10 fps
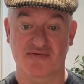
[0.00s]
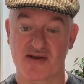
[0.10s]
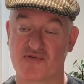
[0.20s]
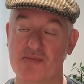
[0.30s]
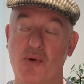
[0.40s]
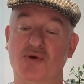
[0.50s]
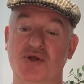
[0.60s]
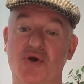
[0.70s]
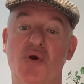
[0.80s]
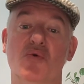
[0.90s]
of
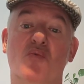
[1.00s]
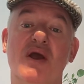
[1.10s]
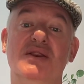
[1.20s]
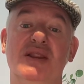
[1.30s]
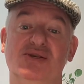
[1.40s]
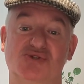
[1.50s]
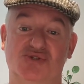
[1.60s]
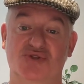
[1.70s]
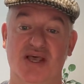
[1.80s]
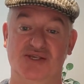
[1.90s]
everybody who
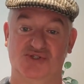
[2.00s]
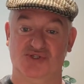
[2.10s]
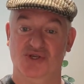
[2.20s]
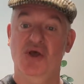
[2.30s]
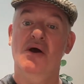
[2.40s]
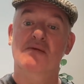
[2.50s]
witnessed this.